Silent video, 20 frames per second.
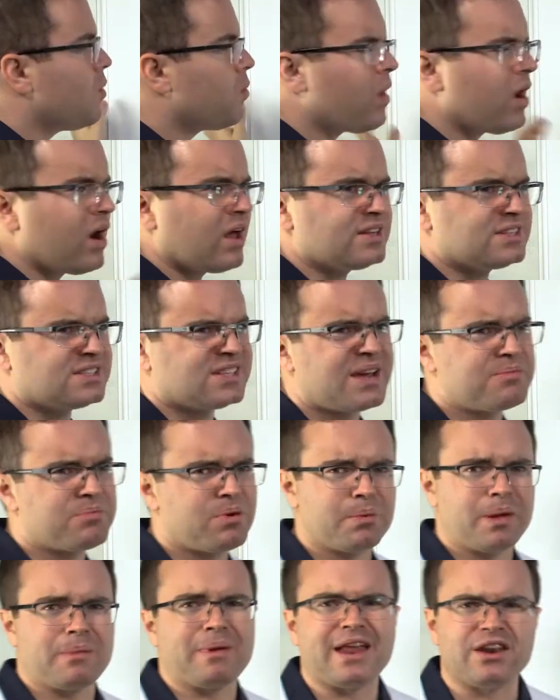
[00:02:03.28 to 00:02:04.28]
what I'd say
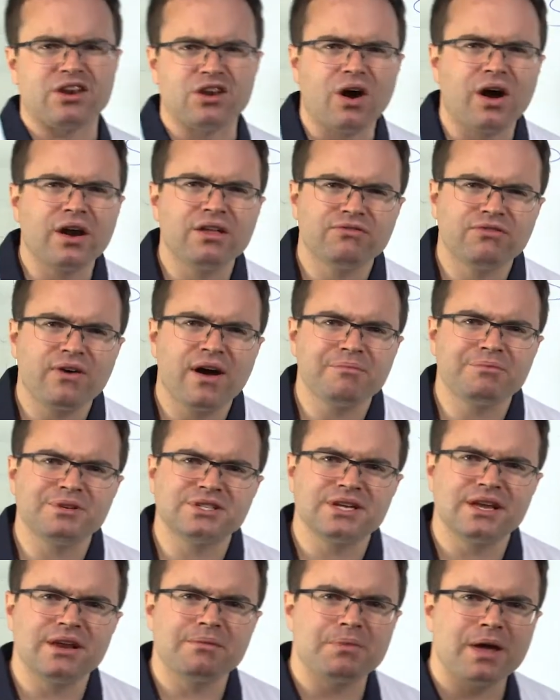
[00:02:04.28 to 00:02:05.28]
probably about
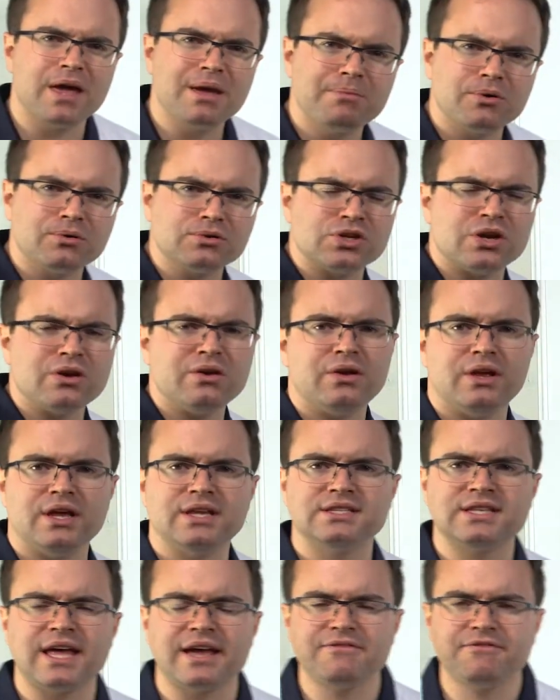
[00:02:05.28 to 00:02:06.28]
95% of people do
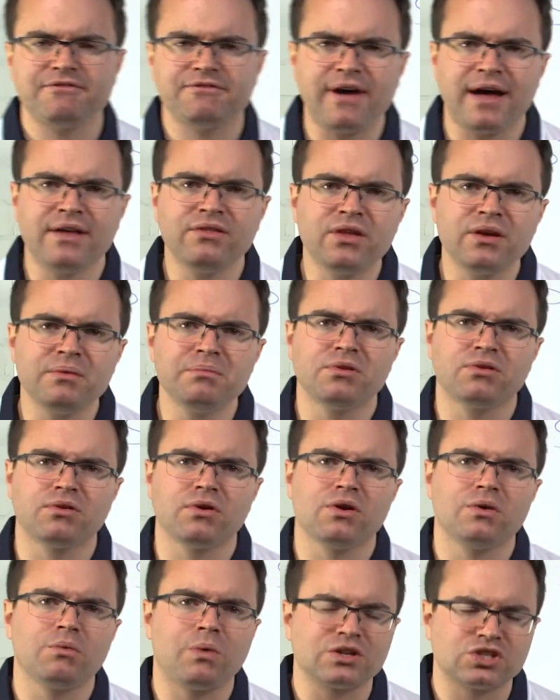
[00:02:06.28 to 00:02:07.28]
is they fund them
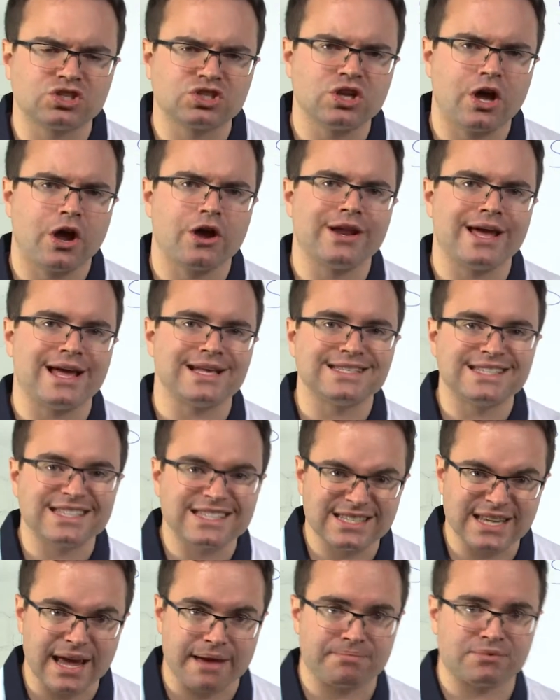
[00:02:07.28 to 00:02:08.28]
through what's known as
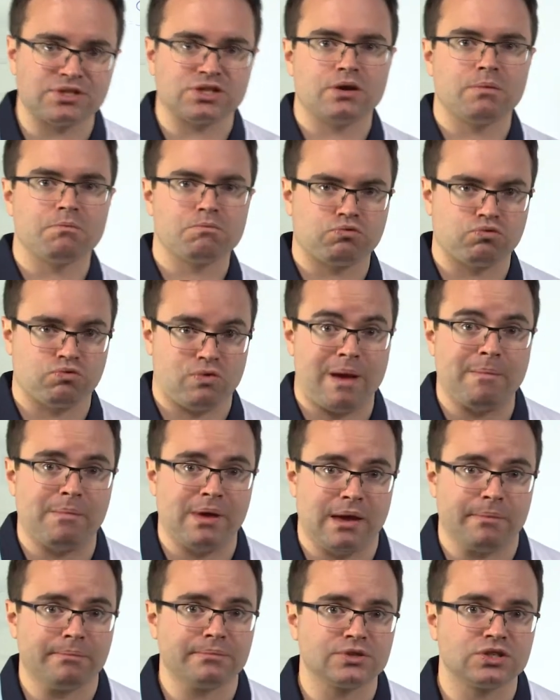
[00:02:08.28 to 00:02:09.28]
stepped
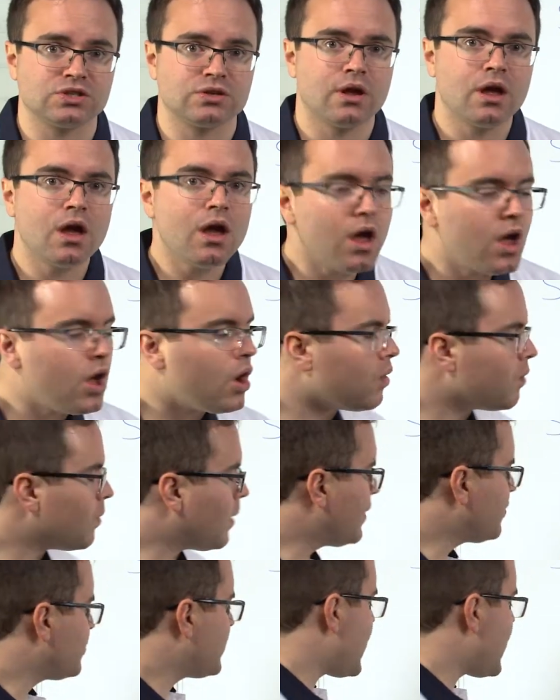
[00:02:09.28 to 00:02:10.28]
premiums. What